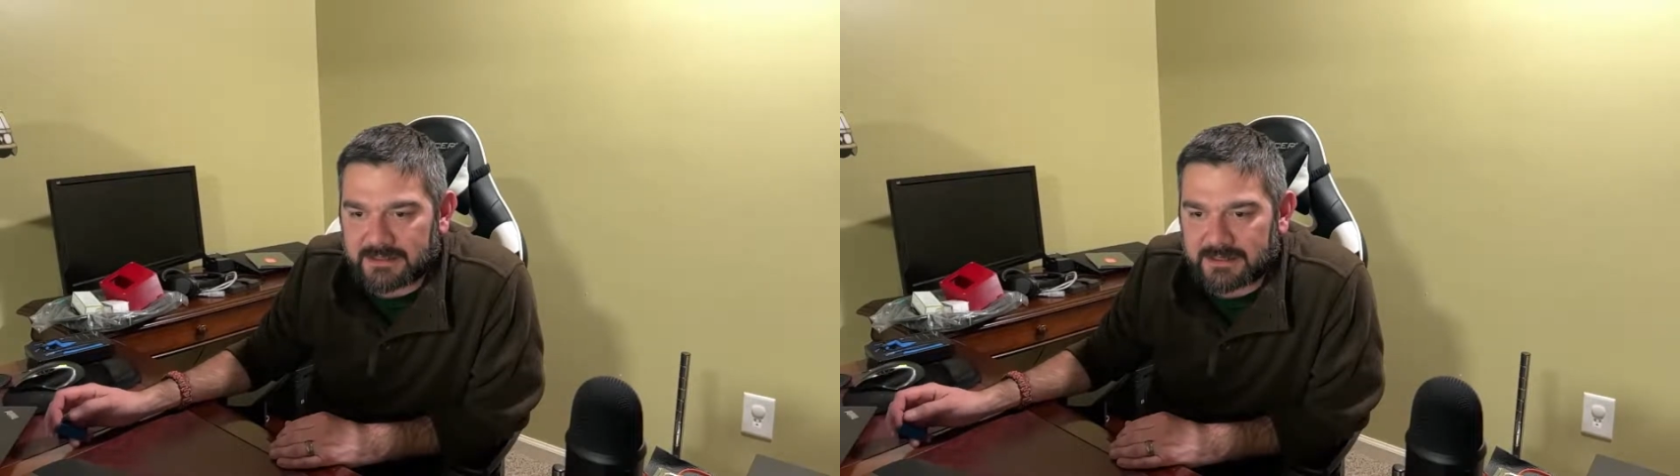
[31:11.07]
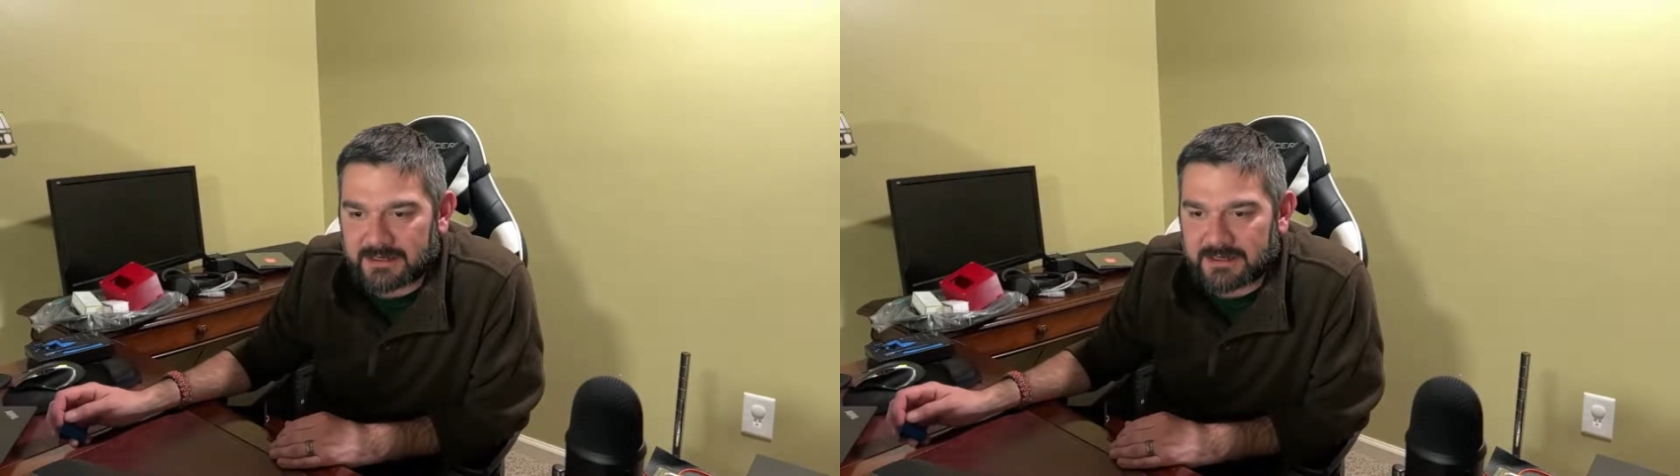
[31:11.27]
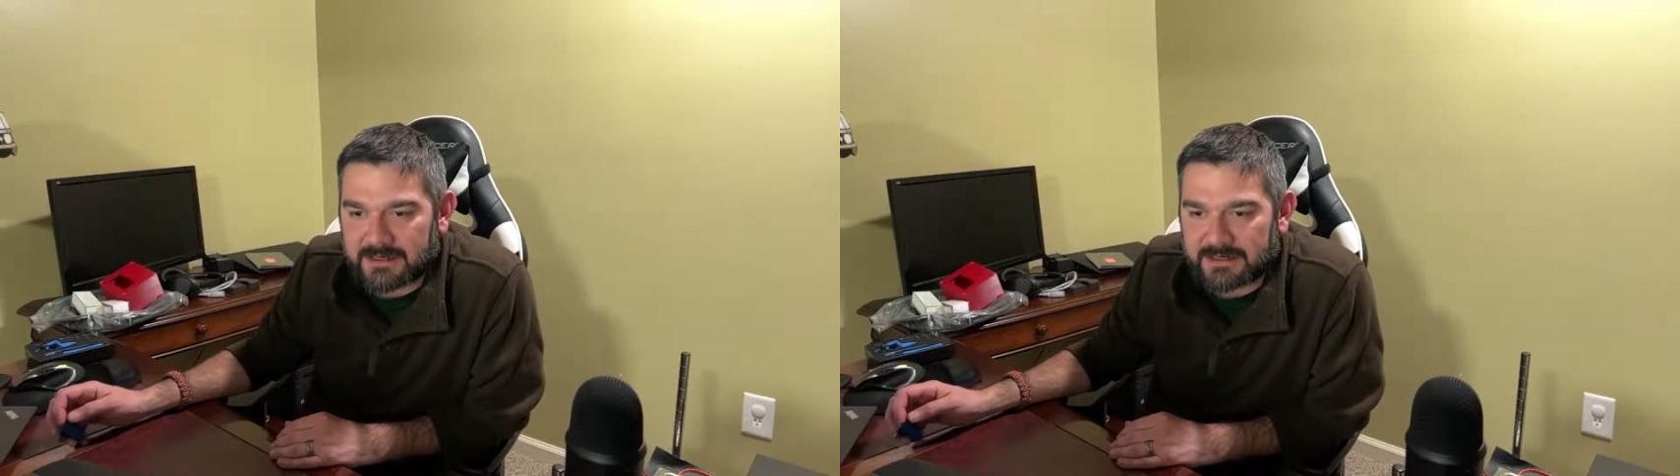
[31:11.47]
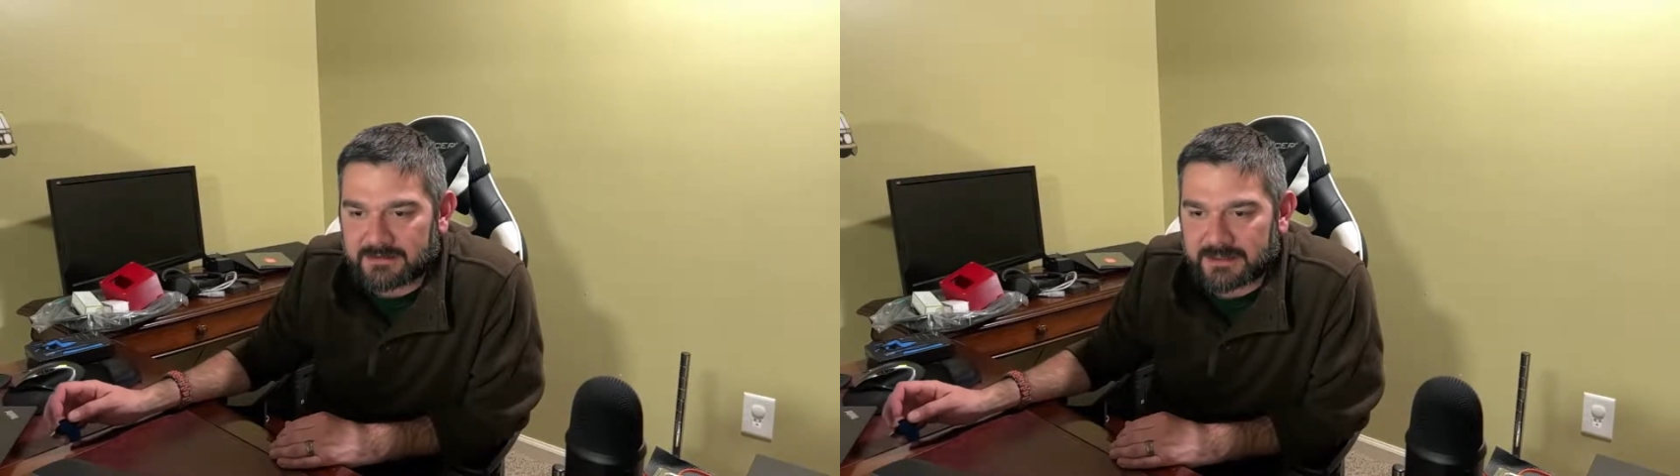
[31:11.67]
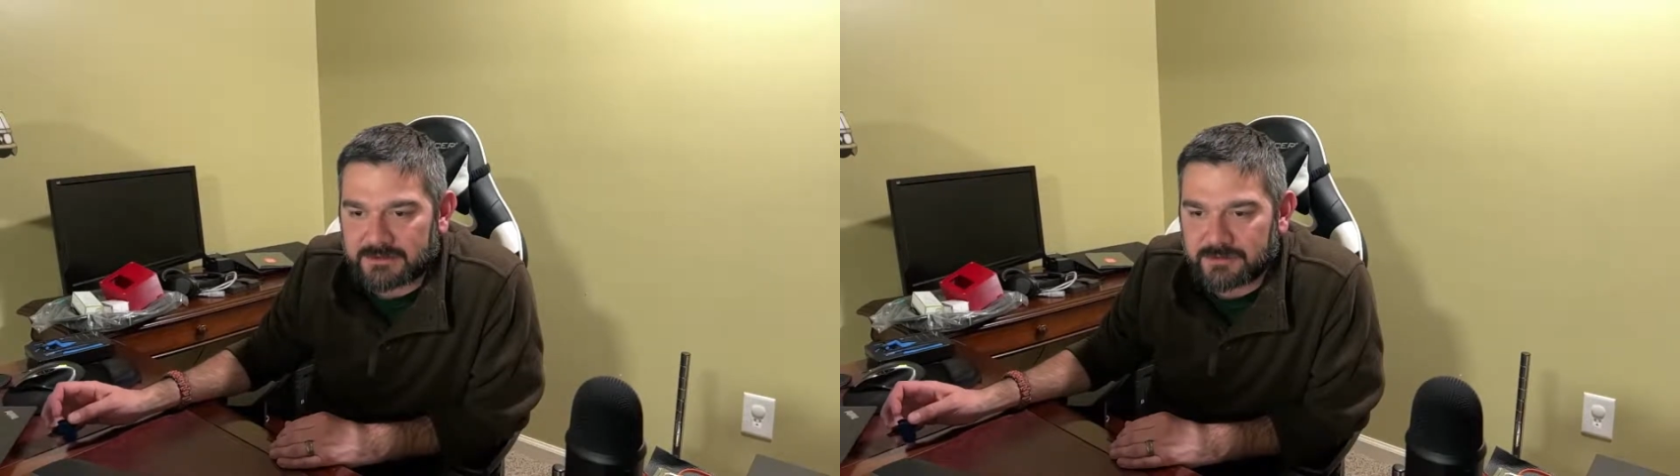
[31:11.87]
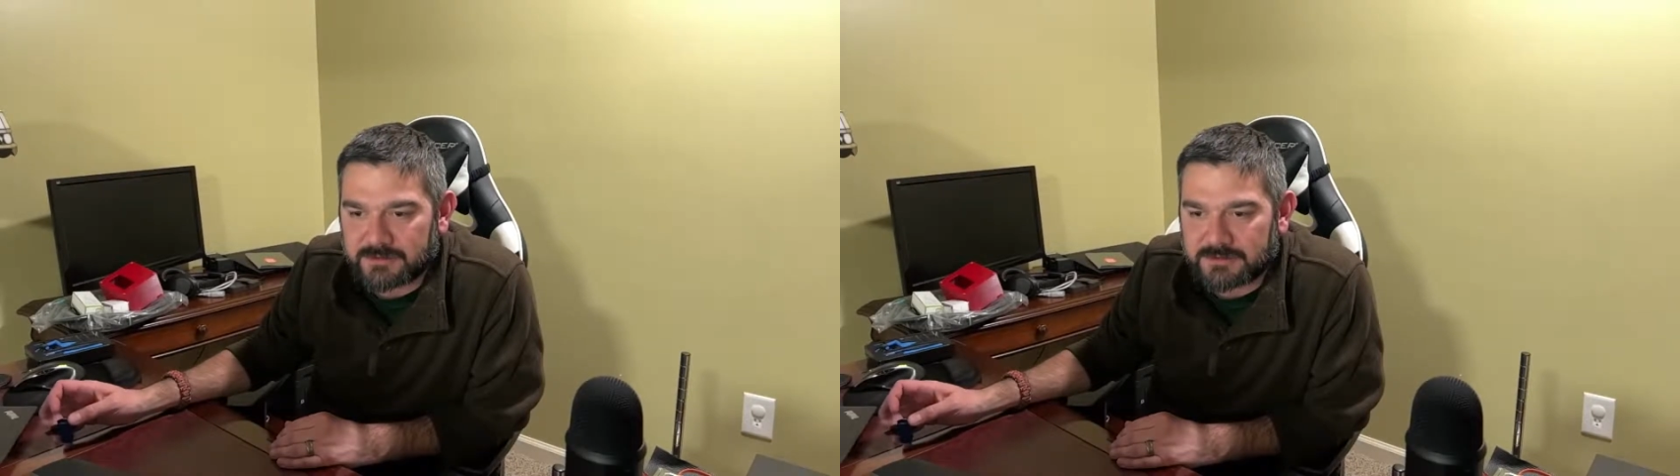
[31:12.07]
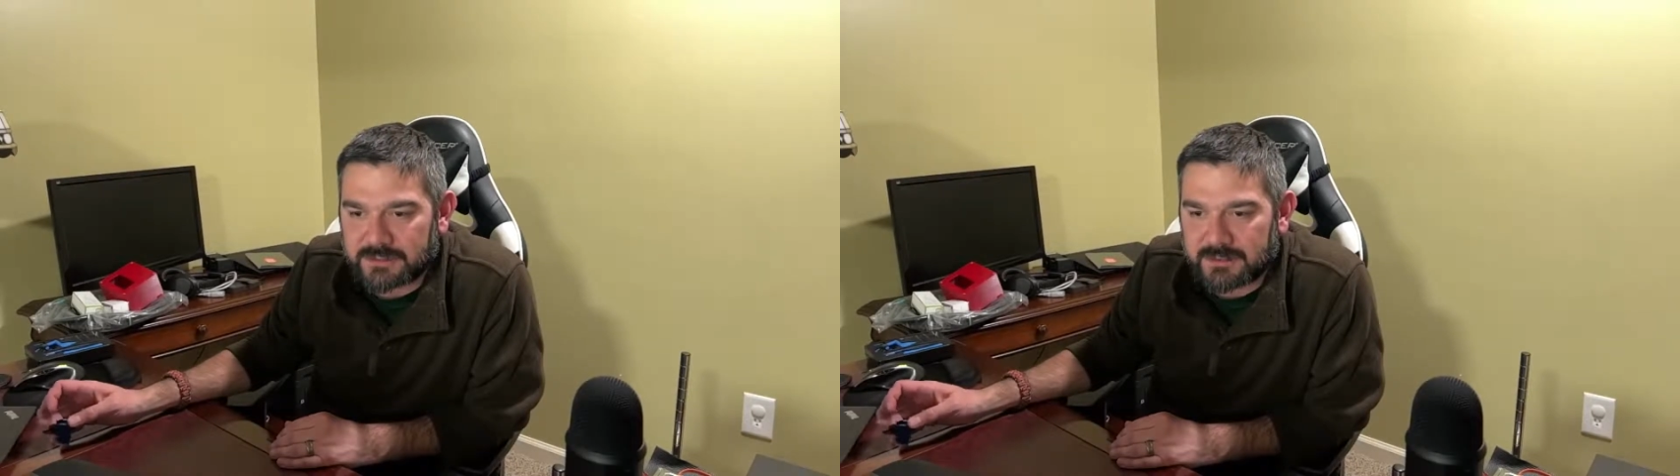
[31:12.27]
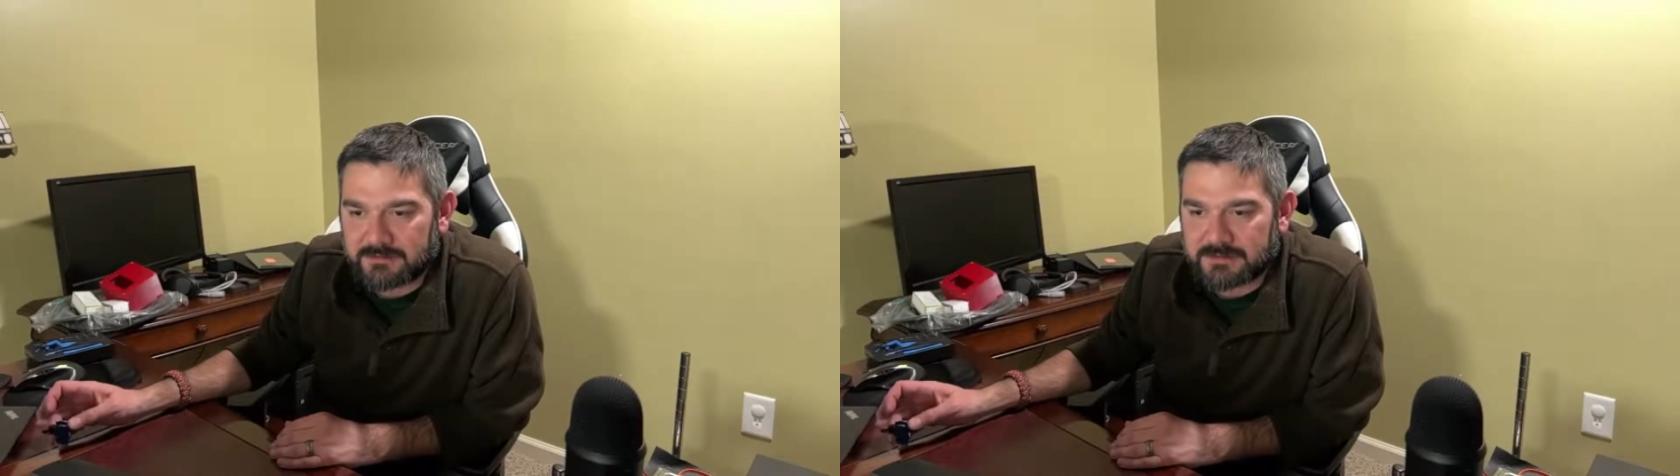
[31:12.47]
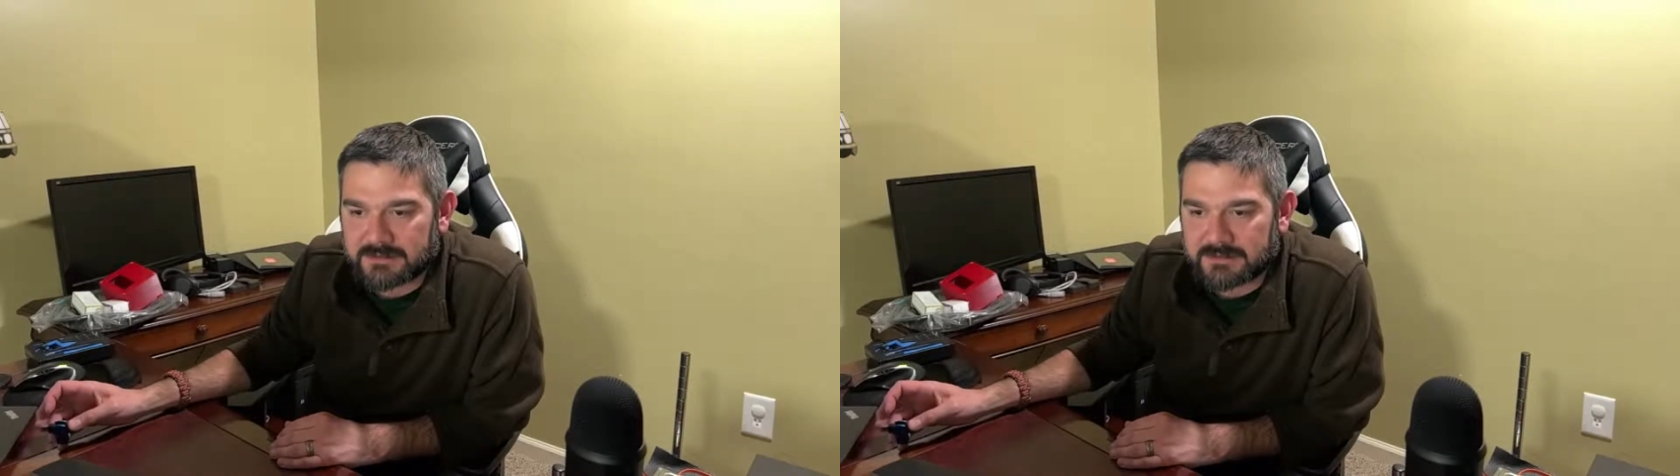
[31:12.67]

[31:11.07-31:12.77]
iTunes sub